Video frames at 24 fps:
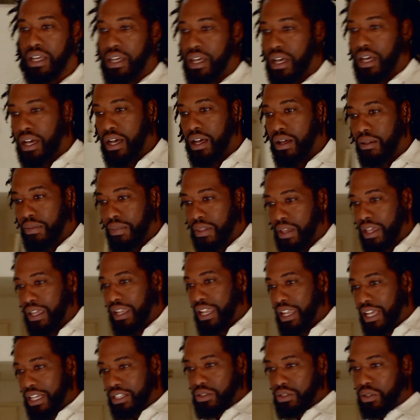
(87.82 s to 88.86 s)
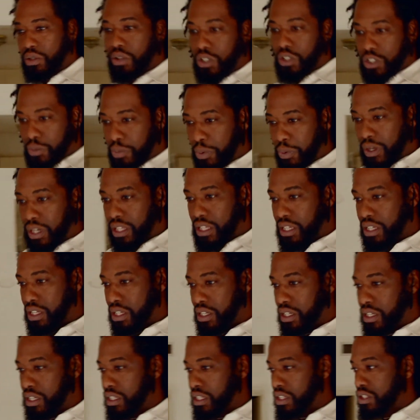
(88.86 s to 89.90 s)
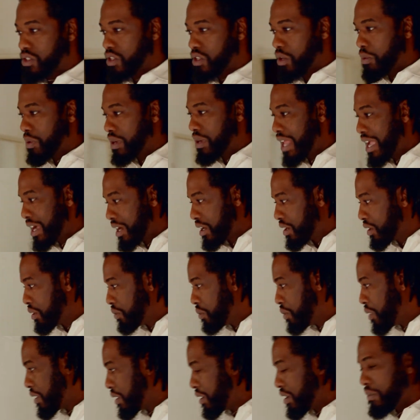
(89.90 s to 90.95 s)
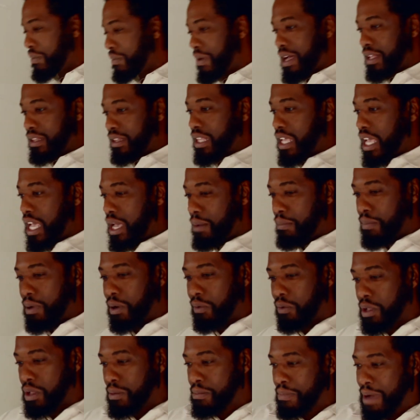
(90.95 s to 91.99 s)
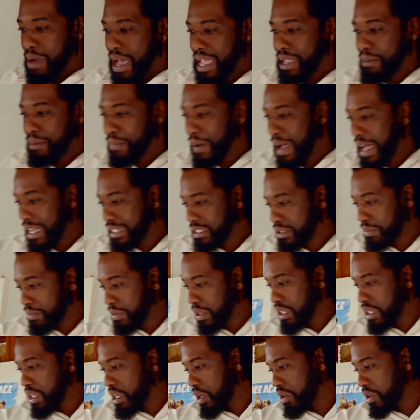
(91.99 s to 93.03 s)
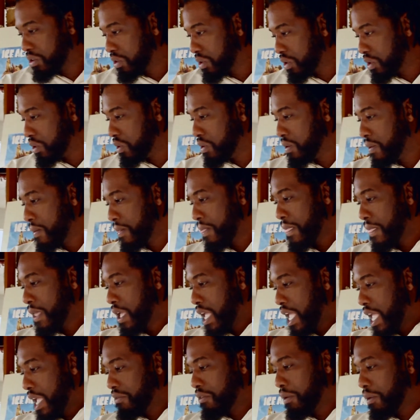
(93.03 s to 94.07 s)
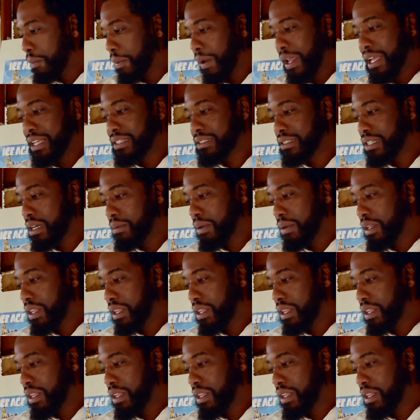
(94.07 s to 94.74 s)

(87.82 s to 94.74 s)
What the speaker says: The electrical's pretty good, so we're not going to worry about that, but we might possibly go through and replace some